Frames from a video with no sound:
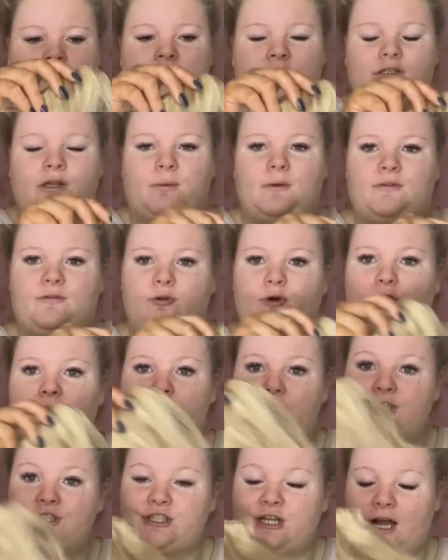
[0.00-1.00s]
So before
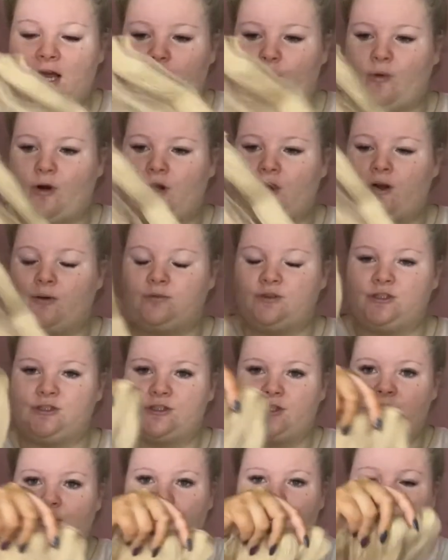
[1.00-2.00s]
I shower, I'm just
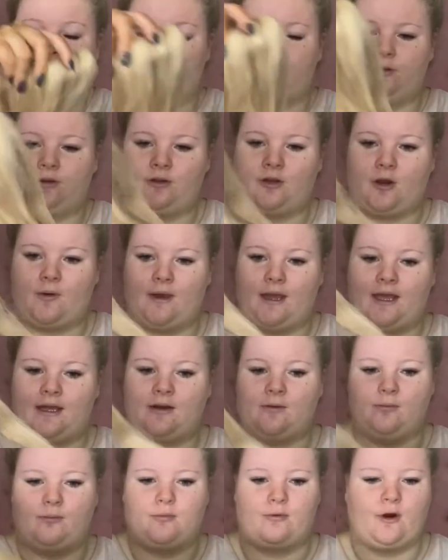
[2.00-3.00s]
gonna go ahead
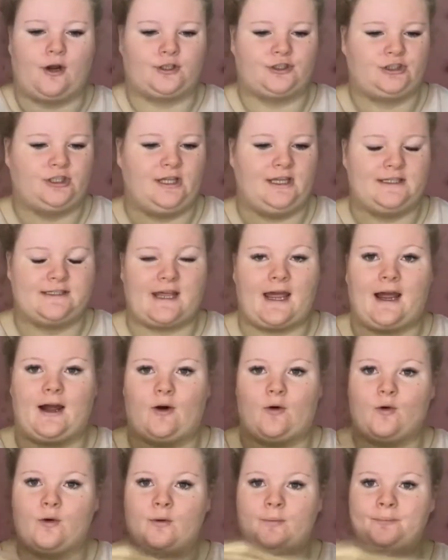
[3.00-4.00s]
and brush these out